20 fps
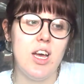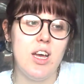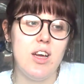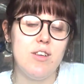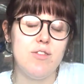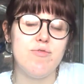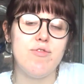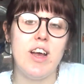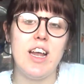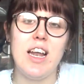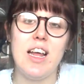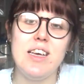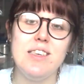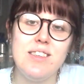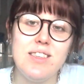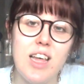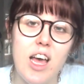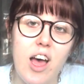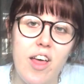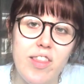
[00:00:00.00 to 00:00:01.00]

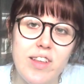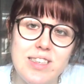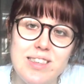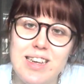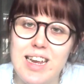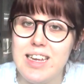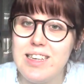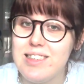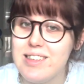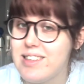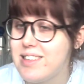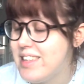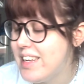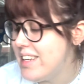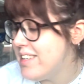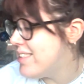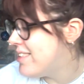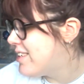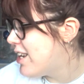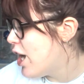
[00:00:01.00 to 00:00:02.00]
realize that other states
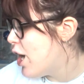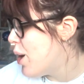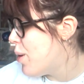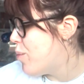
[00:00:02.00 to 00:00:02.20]
exist.